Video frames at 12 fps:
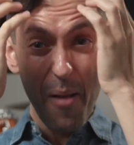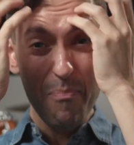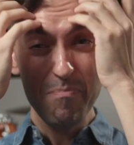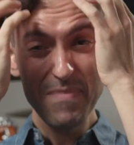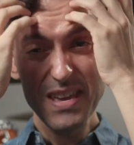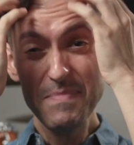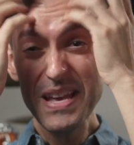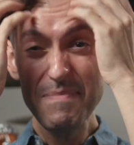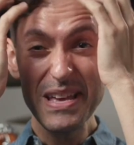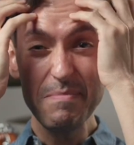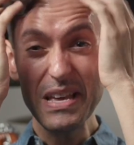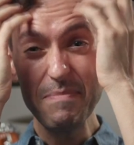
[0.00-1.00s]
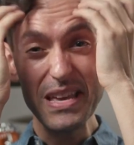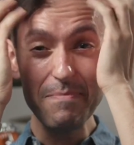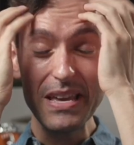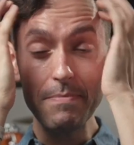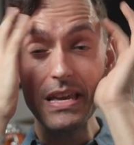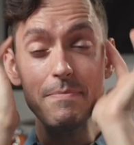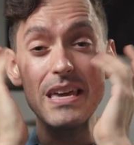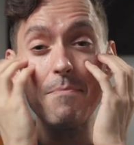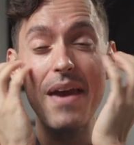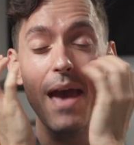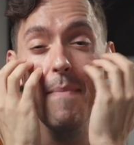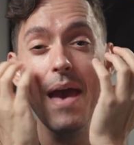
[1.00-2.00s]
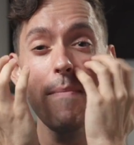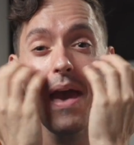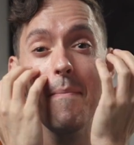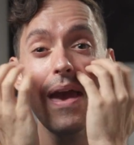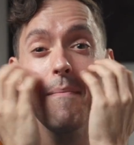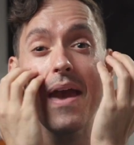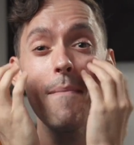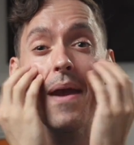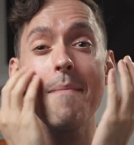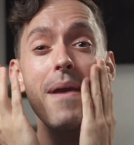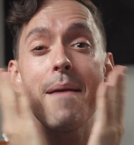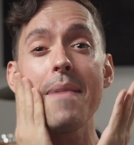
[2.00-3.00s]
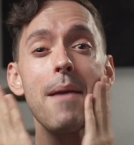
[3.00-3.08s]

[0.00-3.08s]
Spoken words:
Me, me, me, me, me, me, me, me,